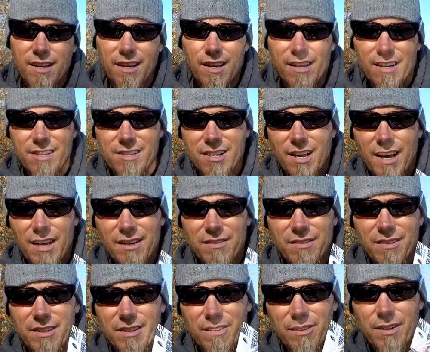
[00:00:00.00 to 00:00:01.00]
and it's kind of
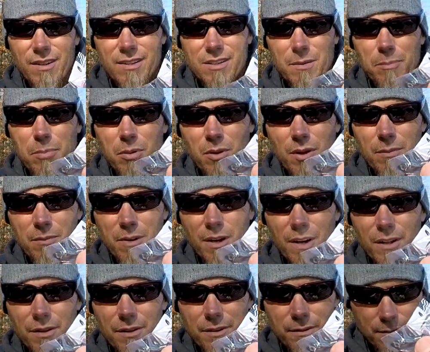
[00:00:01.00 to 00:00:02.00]
a well, it's a plum
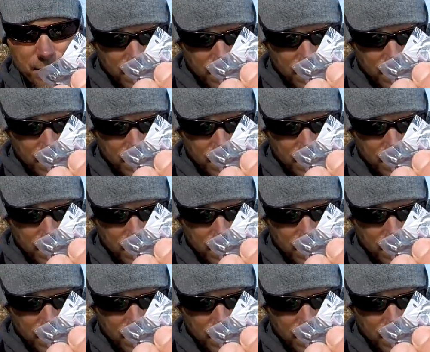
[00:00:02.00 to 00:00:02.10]
color.